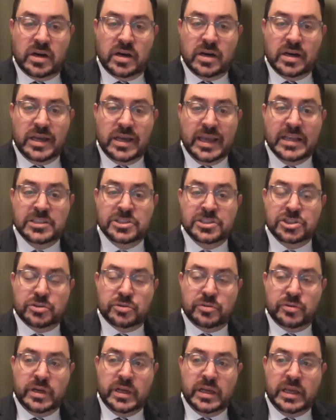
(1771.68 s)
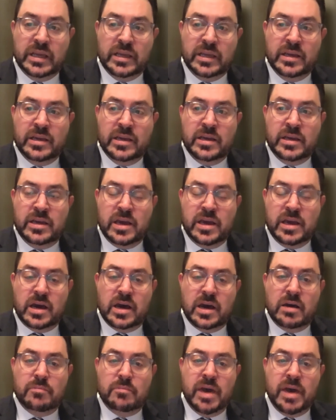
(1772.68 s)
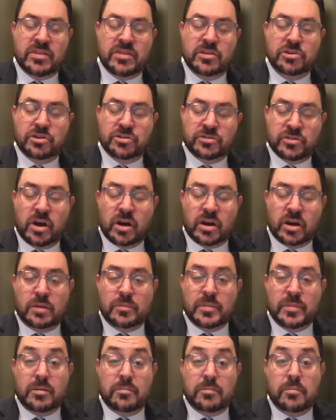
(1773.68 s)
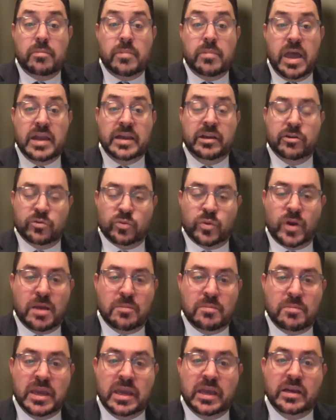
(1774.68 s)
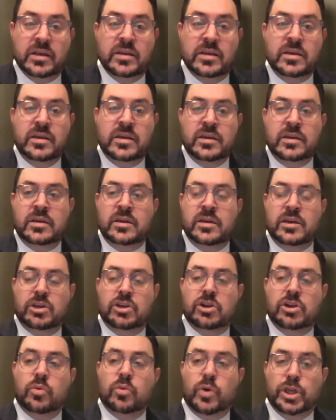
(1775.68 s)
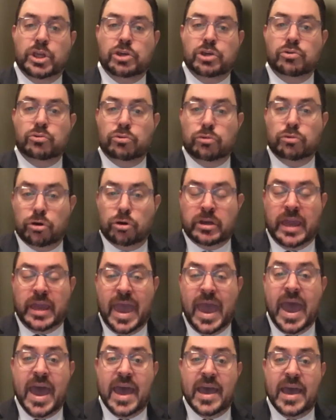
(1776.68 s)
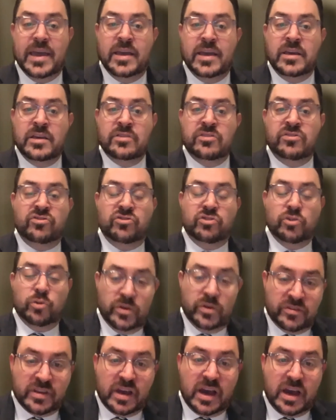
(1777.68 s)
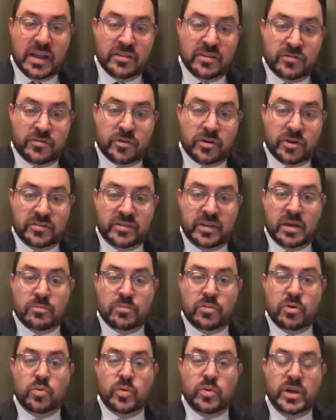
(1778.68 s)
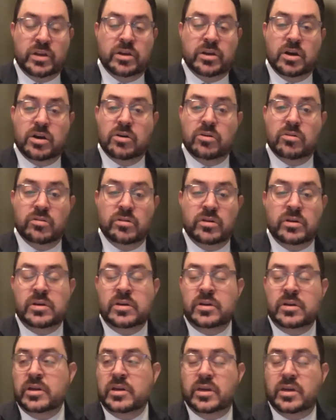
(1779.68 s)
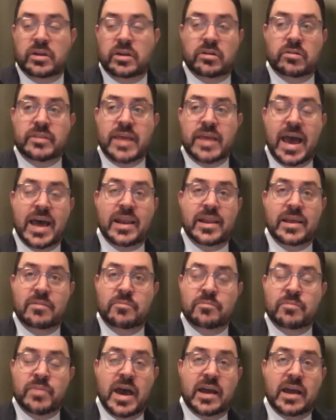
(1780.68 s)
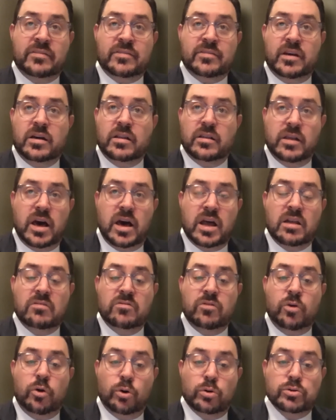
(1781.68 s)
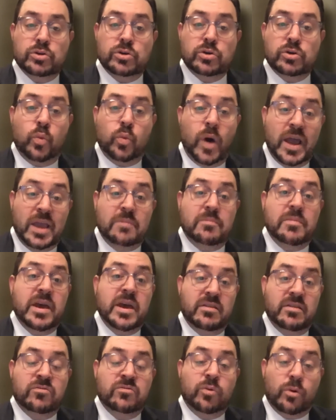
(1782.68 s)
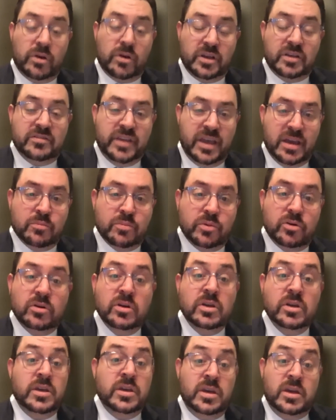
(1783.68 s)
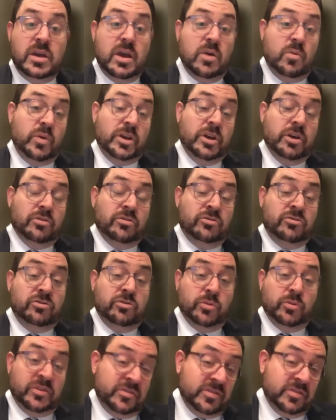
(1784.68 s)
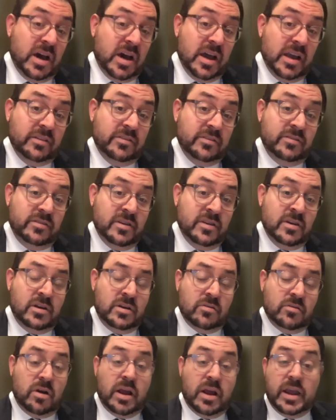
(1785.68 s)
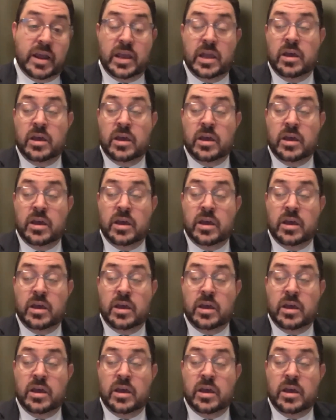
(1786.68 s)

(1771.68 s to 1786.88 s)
injury method you're talking about. And here's what I mean. When you look at suicides, for example, we know, that impacts a lot of older white men, for example. And we know suicides, right,